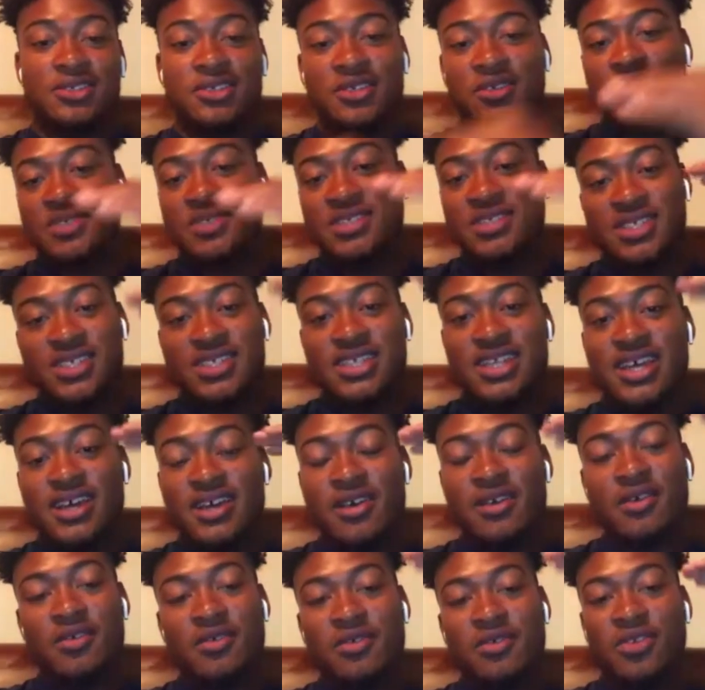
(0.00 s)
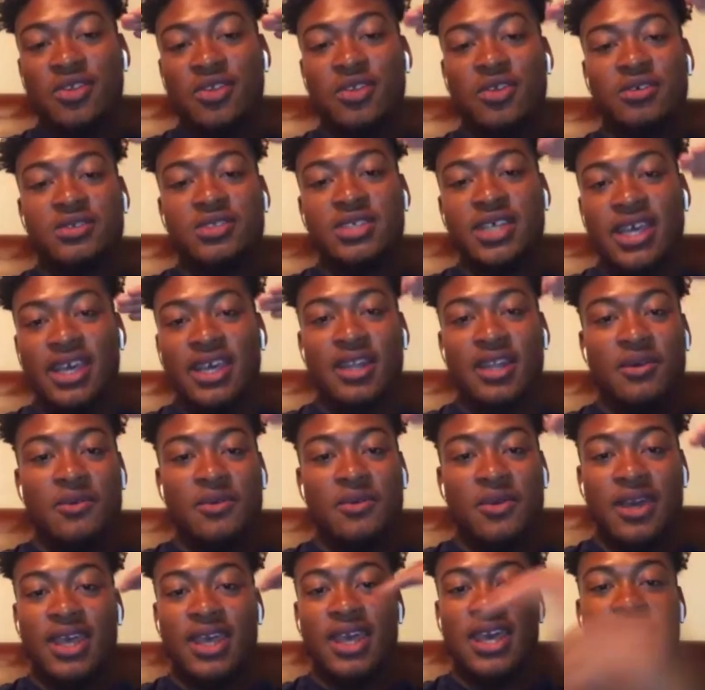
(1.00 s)
So it was just that, taking it
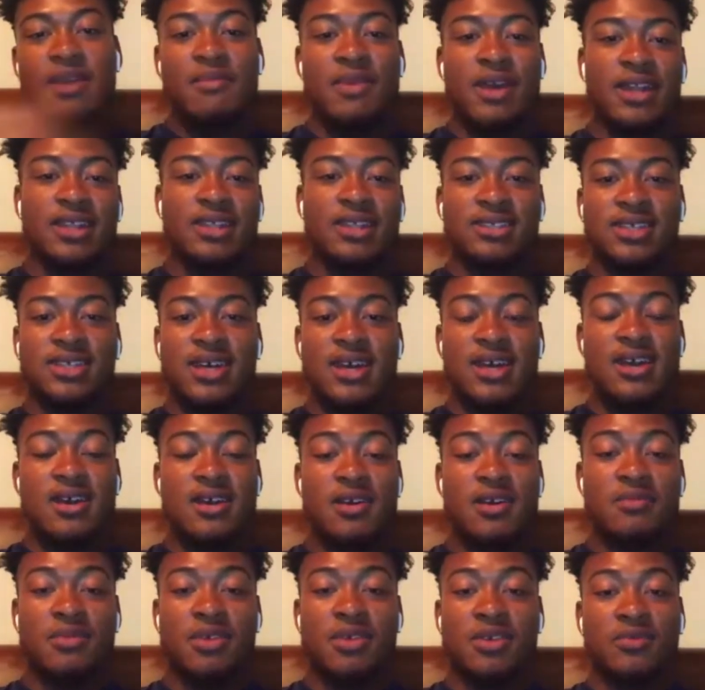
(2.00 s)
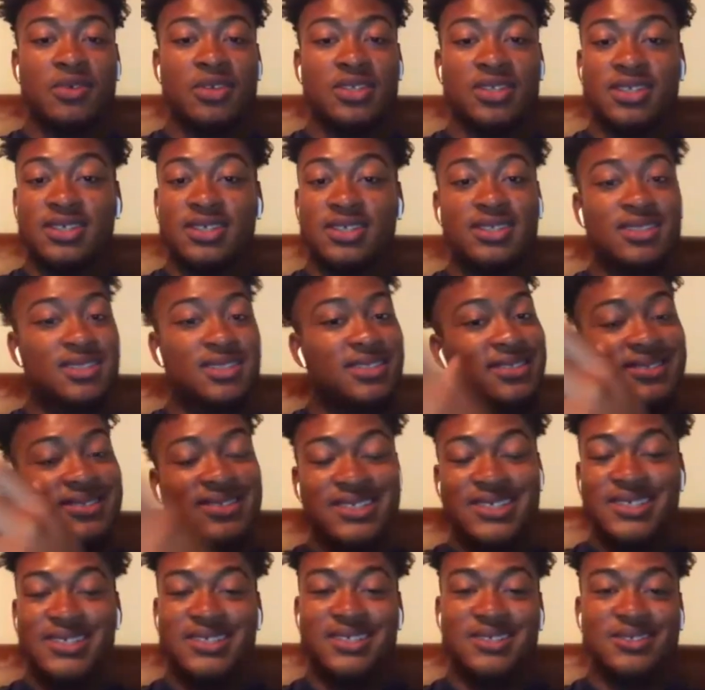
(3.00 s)
one game at a time, and we just,
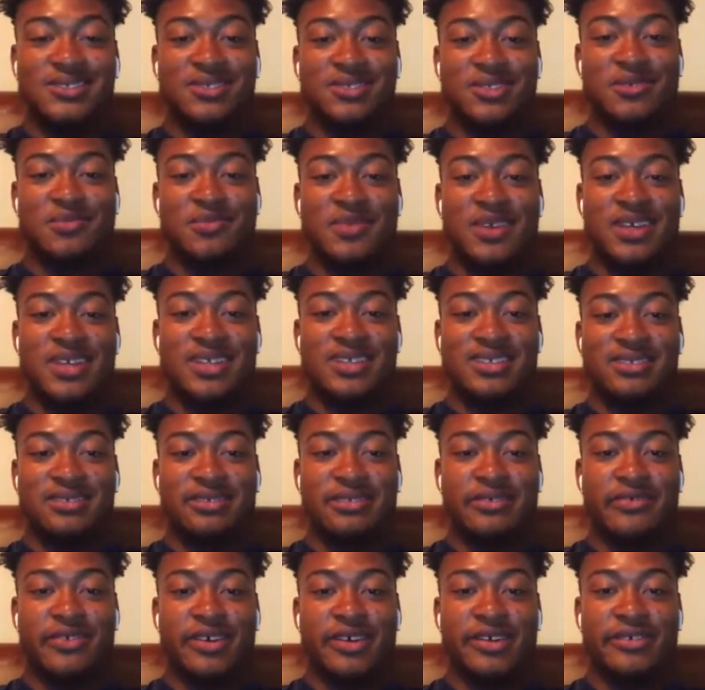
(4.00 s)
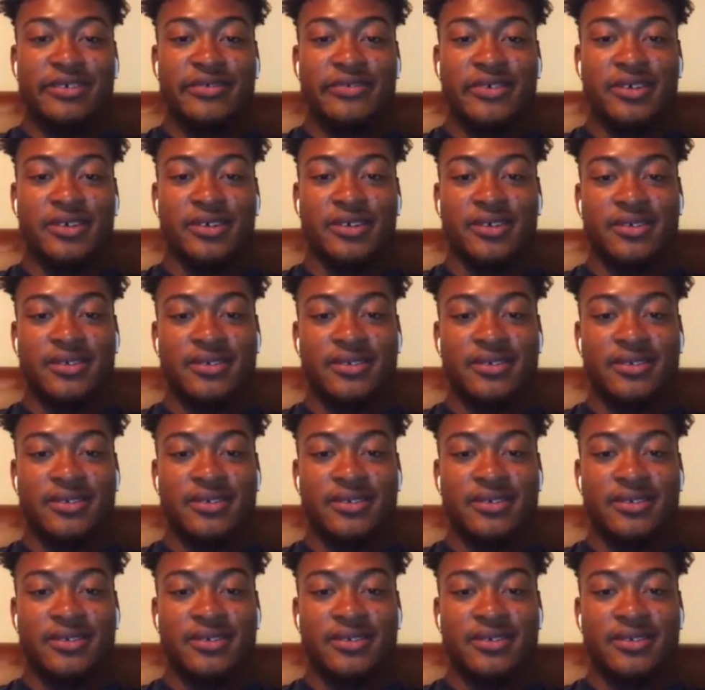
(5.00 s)
made it to the Final Four.